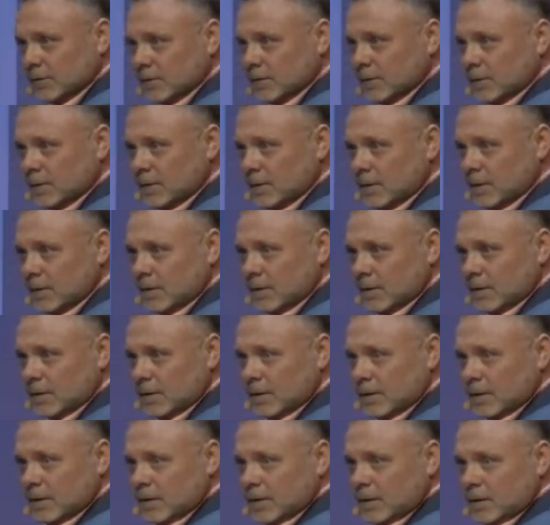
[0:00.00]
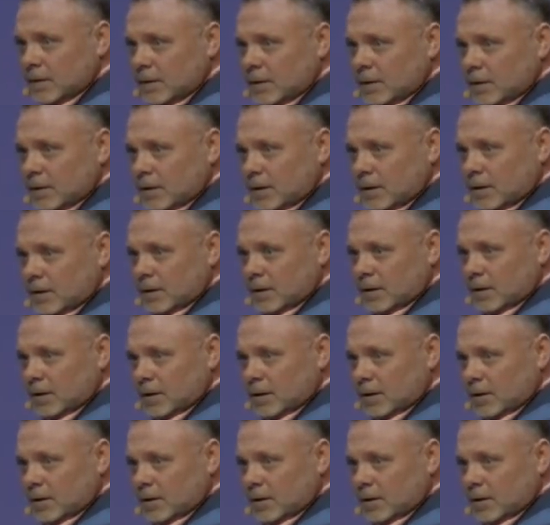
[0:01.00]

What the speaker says: (no one is talking)